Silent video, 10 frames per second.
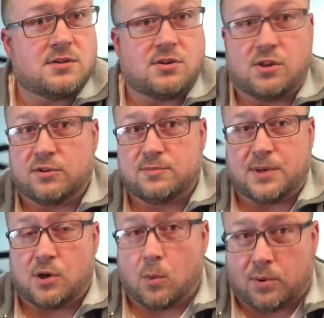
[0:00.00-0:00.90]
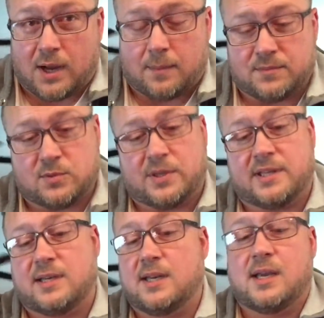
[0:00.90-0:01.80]
There's been no problems with
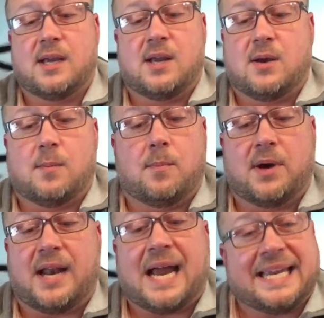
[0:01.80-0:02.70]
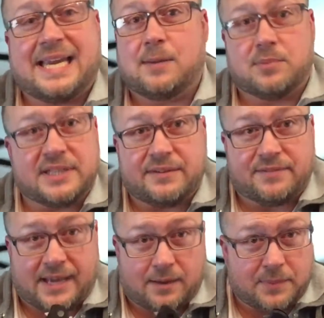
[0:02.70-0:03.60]
it, but I can't believe
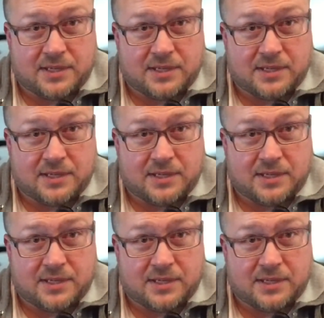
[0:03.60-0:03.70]
that,